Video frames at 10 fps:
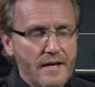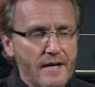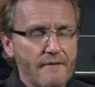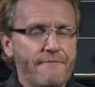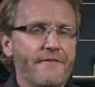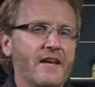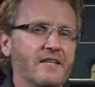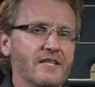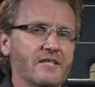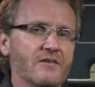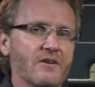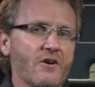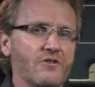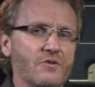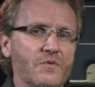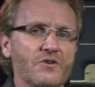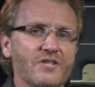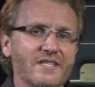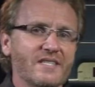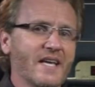uh, Fender's
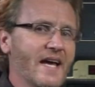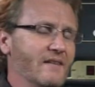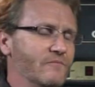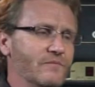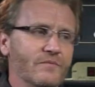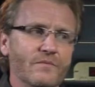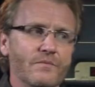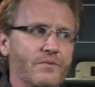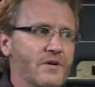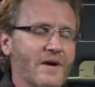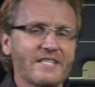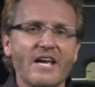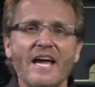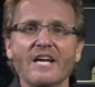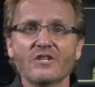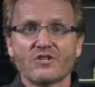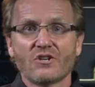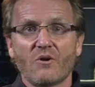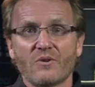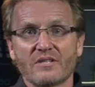contribution stand pretty much head and
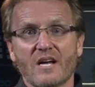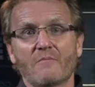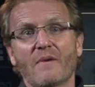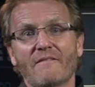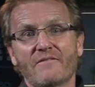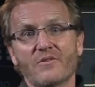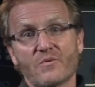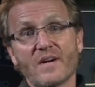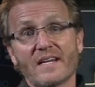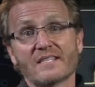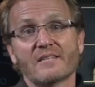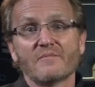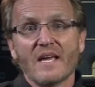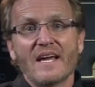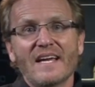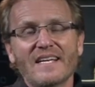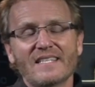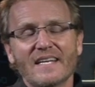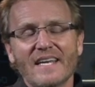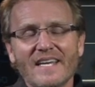shoulders above the rest
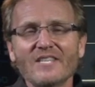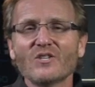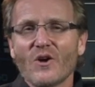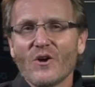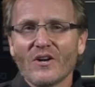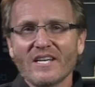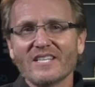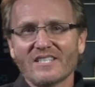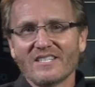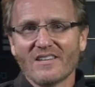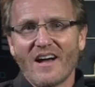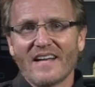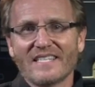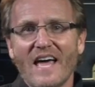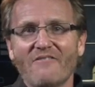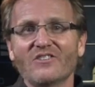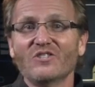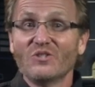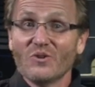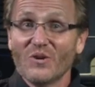is that his earliest designs have
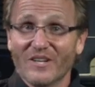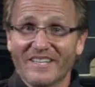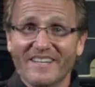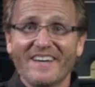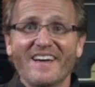endured